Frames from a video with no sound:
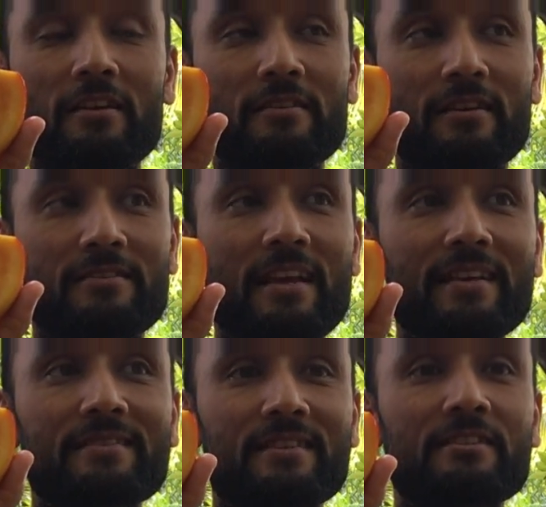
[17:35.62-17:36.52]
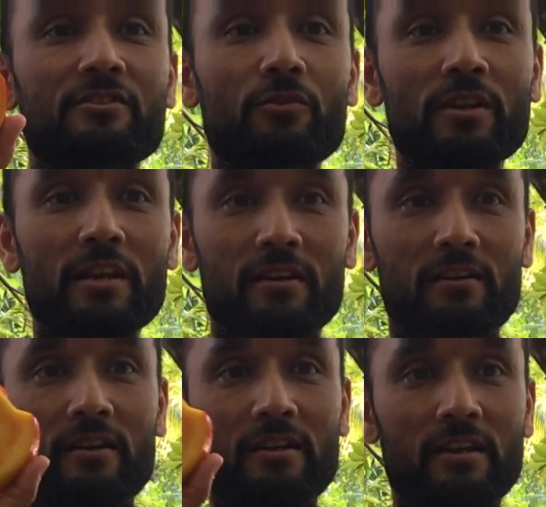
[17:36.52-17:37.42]
the taste is unique
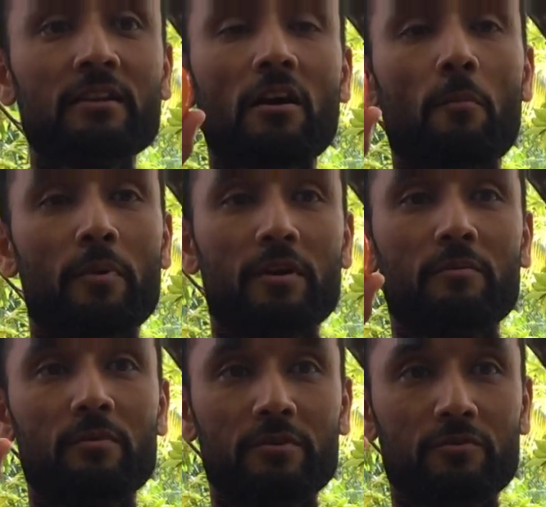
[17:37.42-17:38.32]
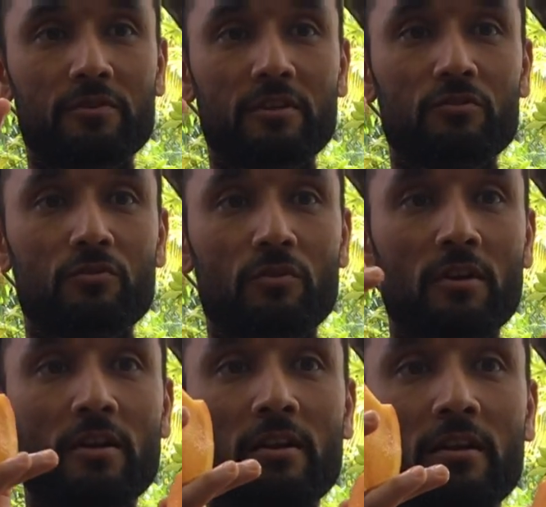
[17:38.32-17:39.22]
and incomparable between the two
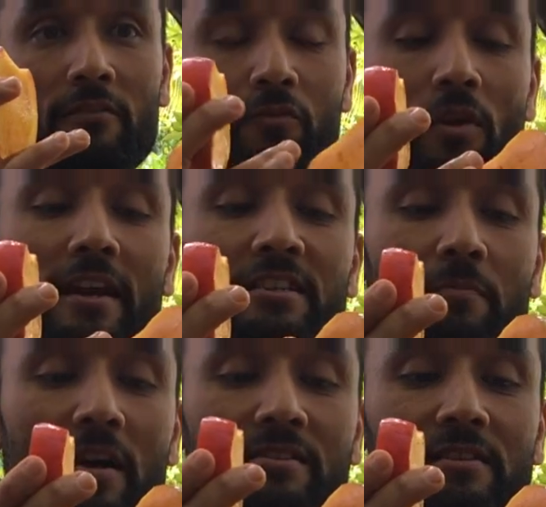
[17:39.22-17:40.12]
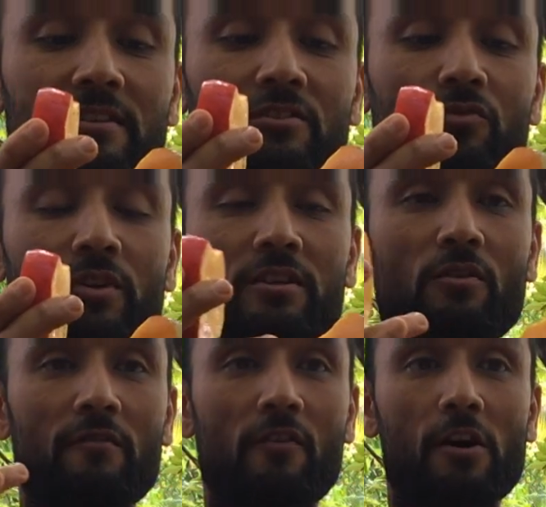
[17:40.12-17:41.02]
if you like spicy and sweet
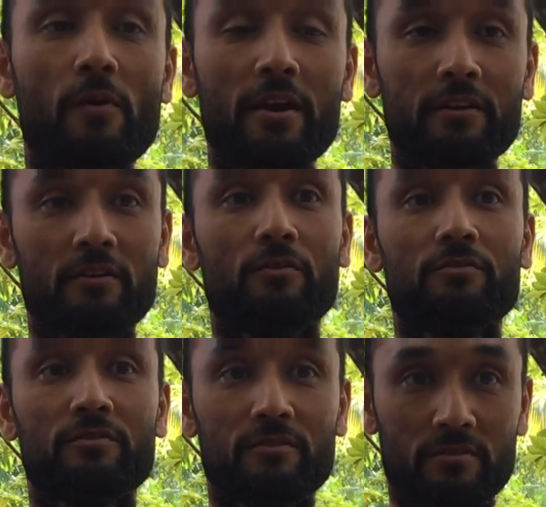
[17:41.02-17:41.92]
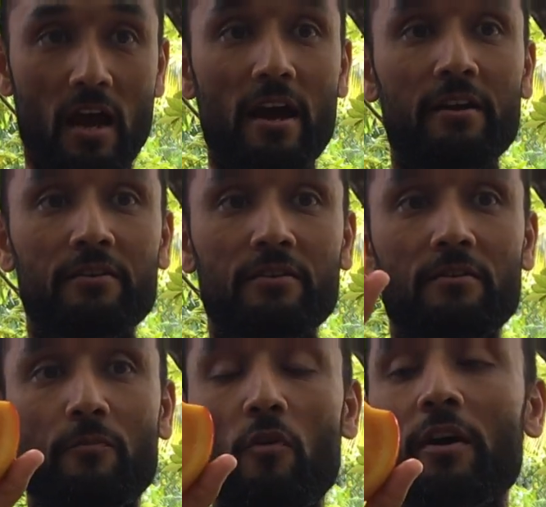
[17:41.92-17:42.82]
dwarf Hawaiian goes high on
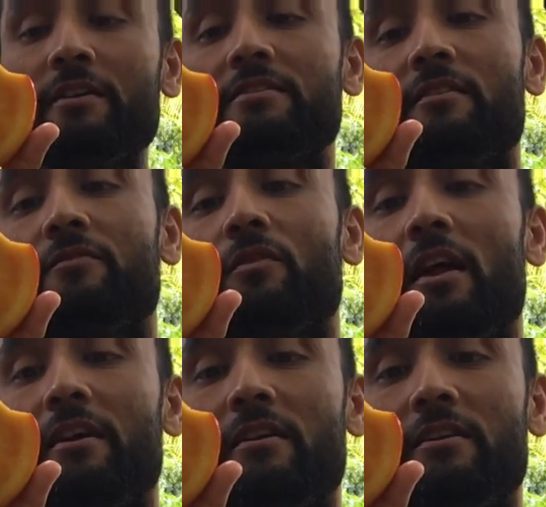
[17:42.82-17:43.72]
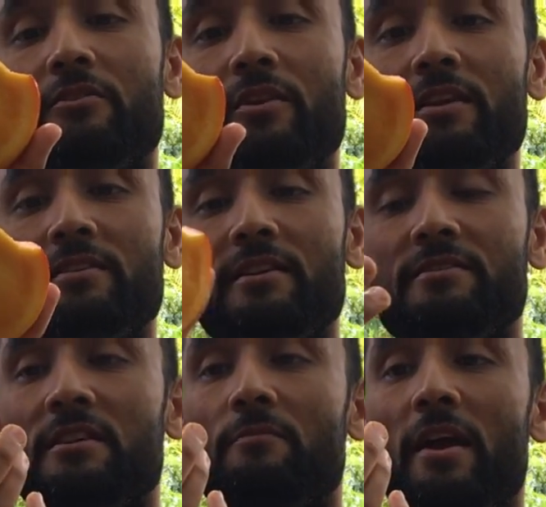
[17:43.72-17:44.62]
your points if you like a unique
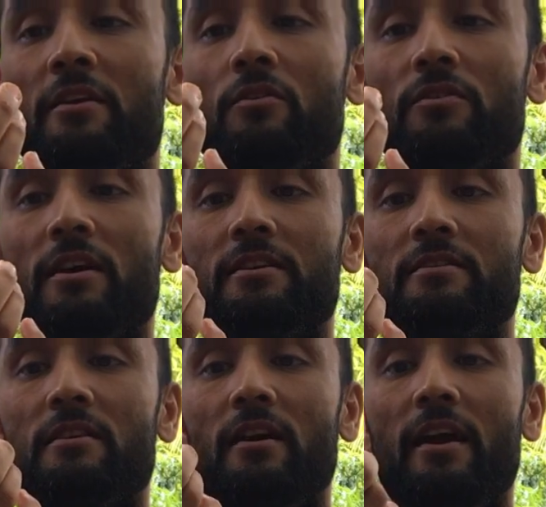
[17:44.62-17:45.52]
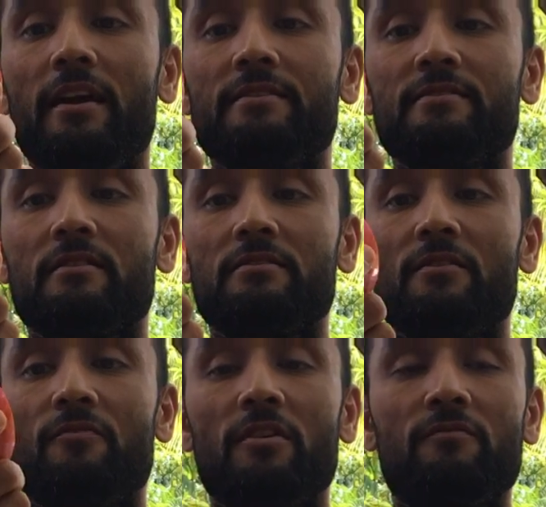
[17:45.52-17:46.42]
tasting mango that has
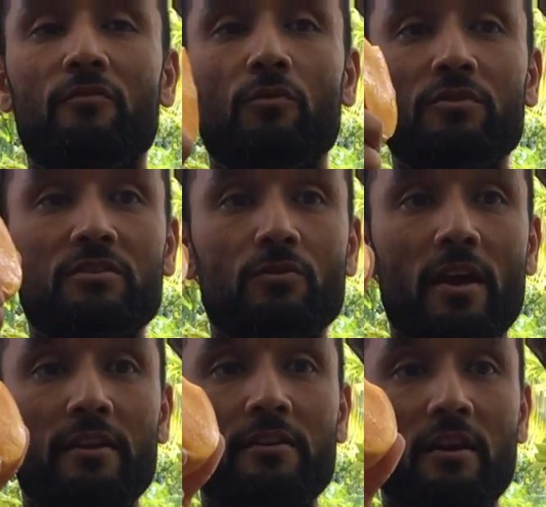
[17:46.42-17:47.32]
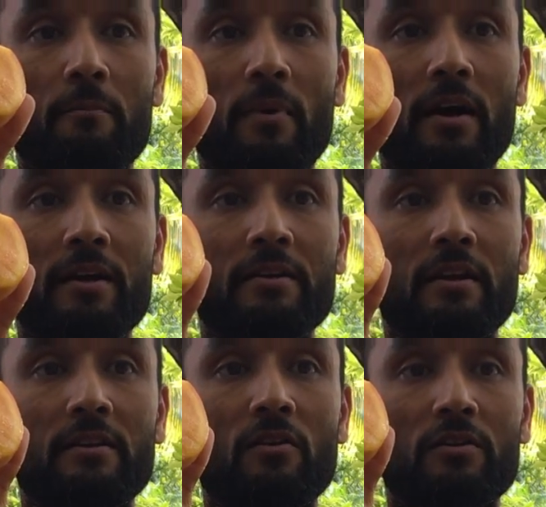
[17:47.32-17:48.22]
different fruits together combined
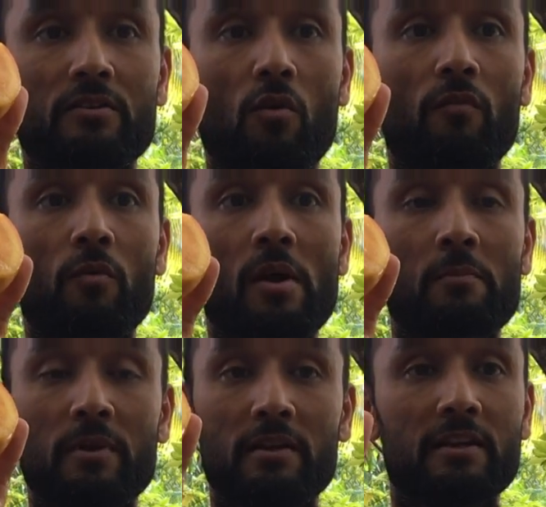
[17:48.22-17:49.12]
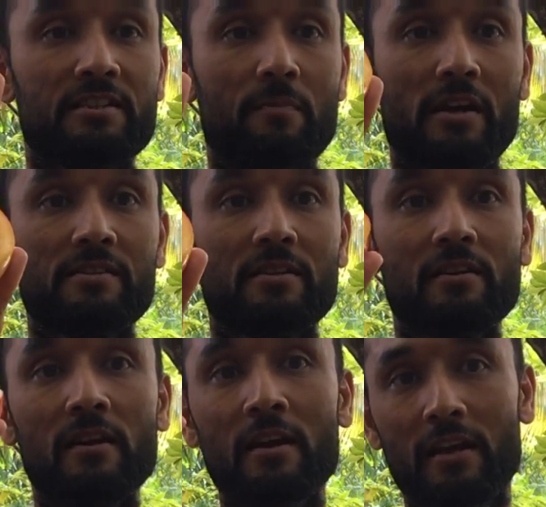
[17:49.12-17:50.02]
and not overwhelmingly
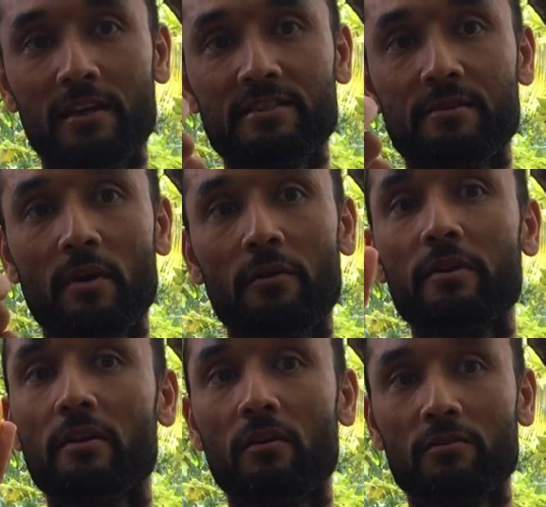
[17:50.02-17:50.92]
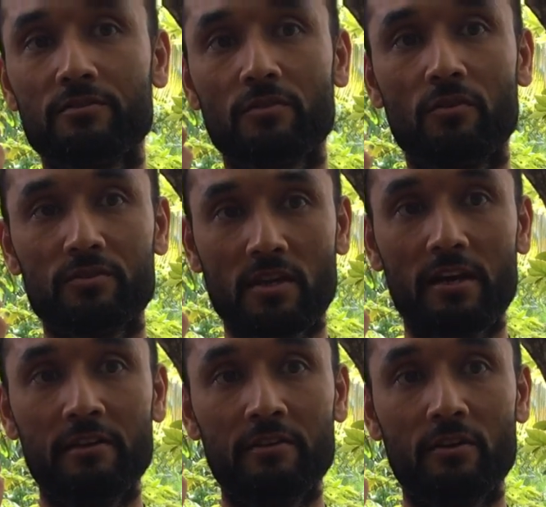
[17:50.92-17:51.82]
spicy ST Maui also goes
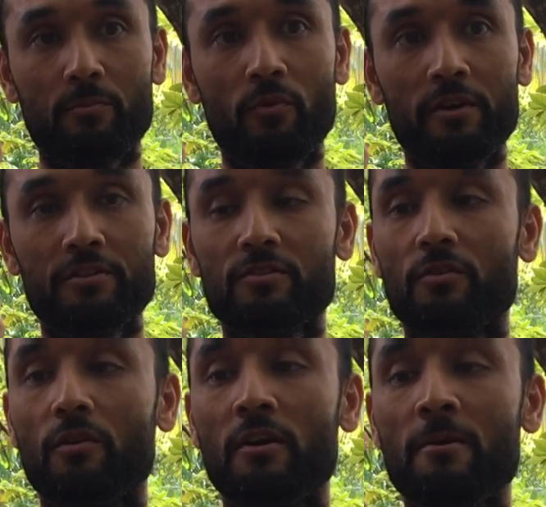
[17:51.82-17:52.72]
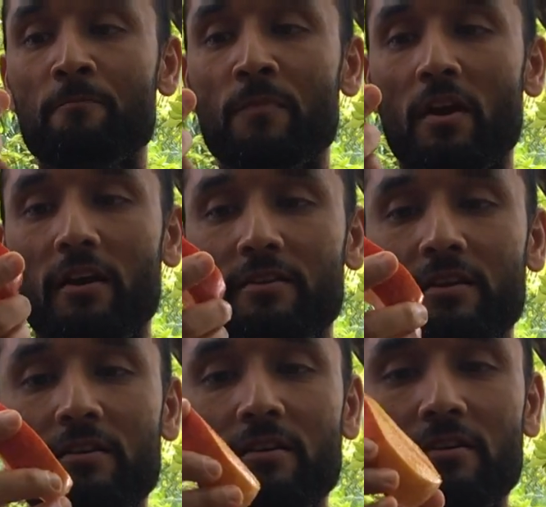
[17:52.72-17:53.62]
high in your points so I
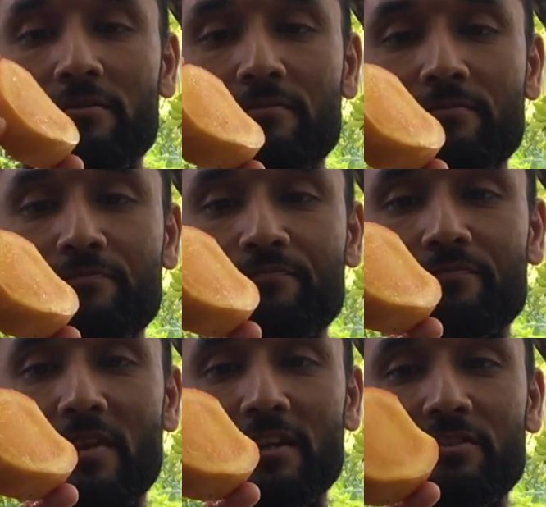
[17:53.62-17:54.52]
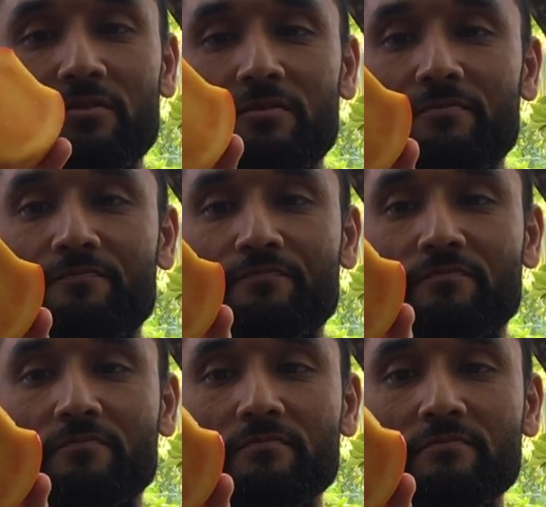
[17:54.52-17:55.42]
think um, that's
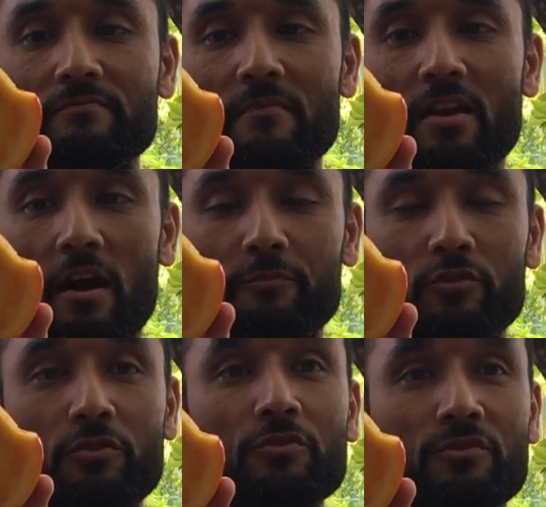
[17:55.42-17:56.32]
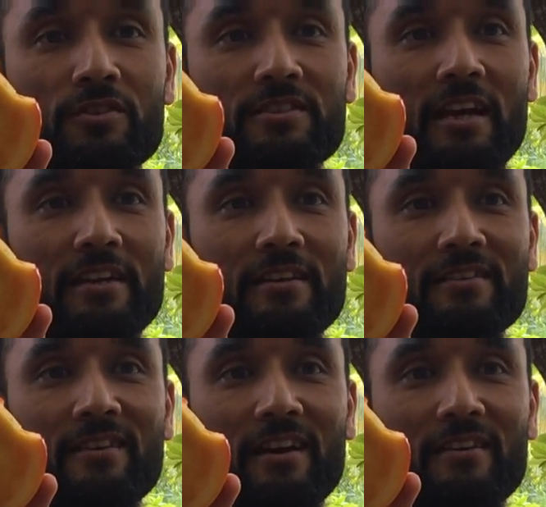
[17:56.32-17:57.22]
up to you to decide.
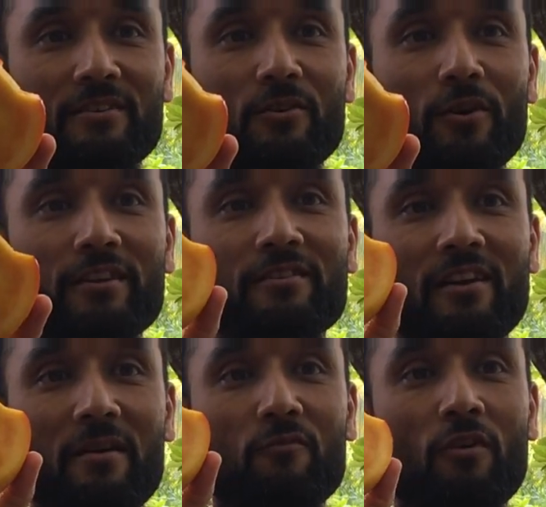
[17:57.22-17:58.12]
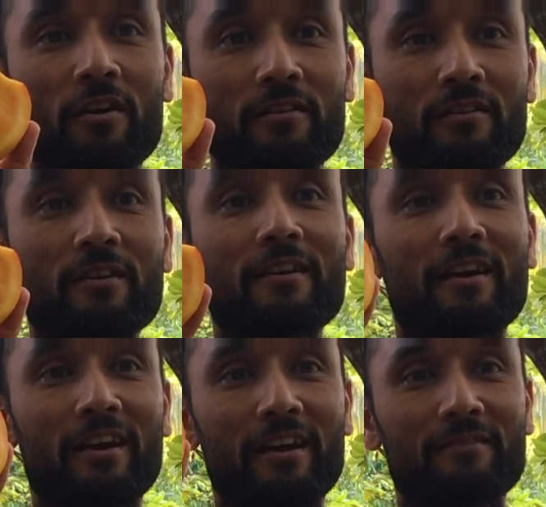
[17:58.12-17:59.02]
Go and grab one
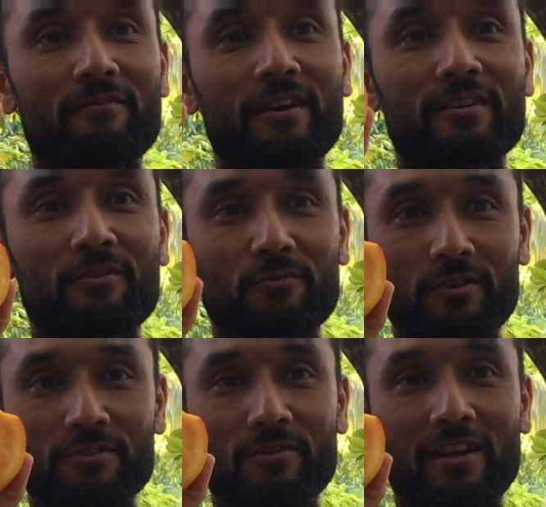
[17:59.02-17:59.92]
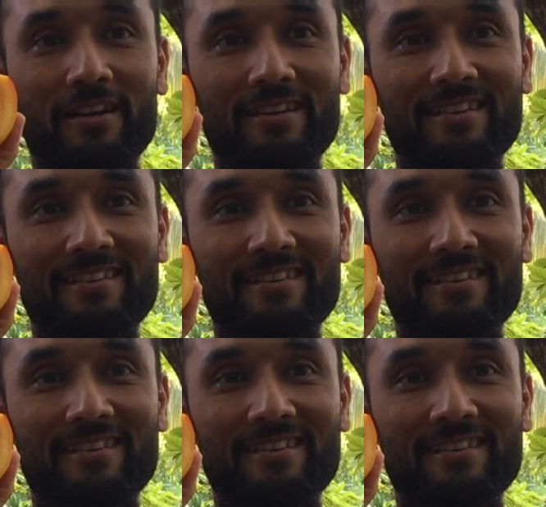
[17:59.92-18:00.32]
and find out what you like.